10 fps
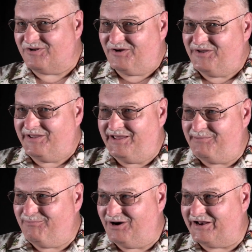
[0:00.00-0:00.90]

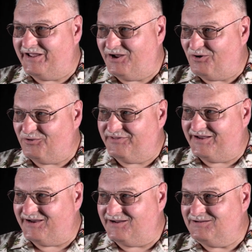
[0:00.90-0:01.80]
It might have held
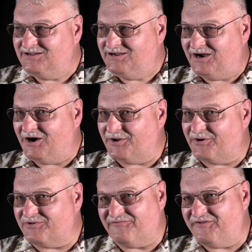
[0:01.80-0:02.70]
uh, one
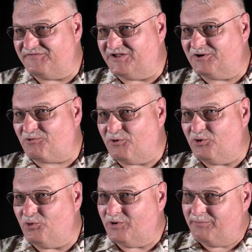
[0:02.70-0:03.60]
hundred fifty
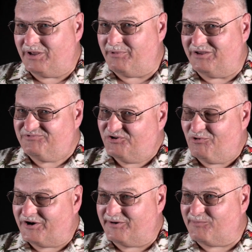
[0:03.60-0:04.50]
crew and maybe two
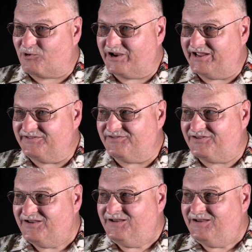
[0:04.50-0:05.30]
hundred Marines.